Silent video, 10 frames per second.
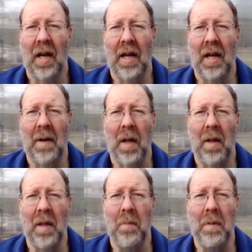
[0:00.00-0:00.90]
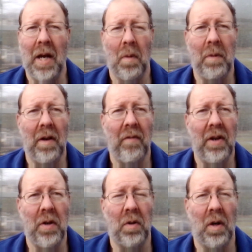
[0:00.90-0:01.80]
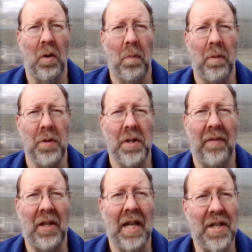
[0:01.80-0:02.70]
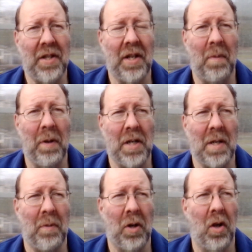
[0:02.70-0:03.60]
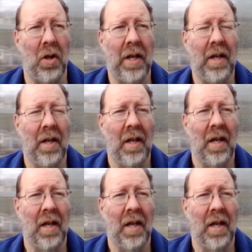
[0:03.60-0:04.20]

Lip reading: There may not be a video up until after Easter now, because I'm on holiday,